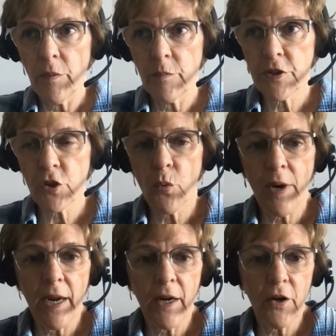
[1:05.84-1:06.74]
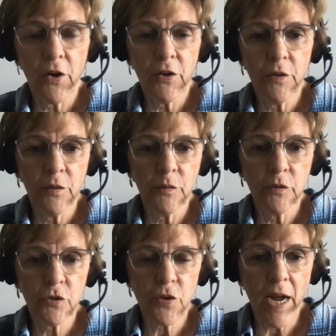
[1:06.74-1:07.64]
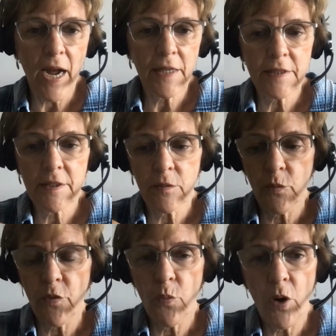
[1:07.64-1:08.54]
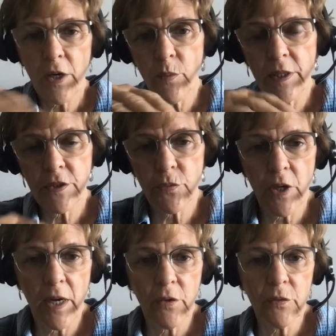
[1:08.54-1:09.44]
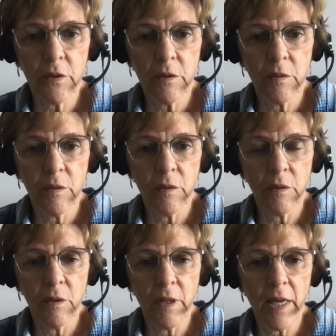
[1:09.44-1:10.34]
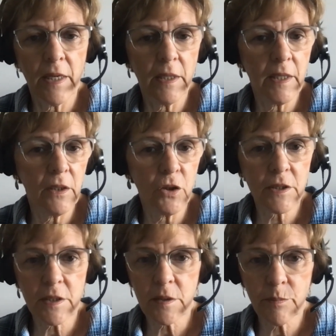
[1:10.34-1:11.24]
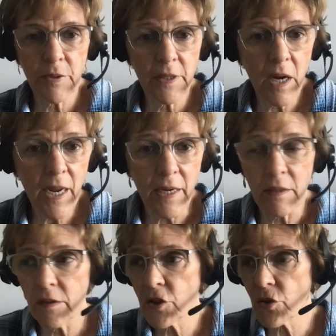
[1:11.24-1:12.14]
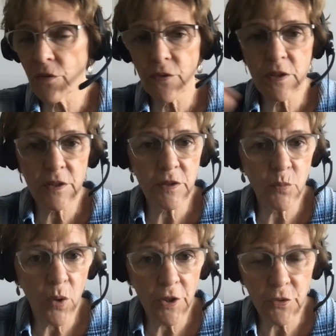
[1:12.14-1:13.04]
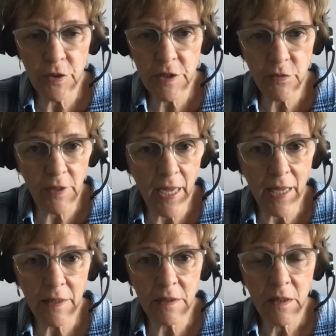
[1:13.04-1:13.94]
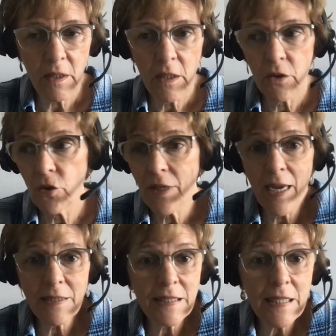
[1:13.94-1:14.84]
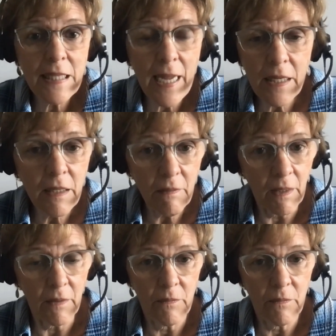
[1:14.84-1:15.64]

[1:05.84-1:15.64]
square tracks with walkways around and it looks benign. The surface of water is flat. You can't see anything.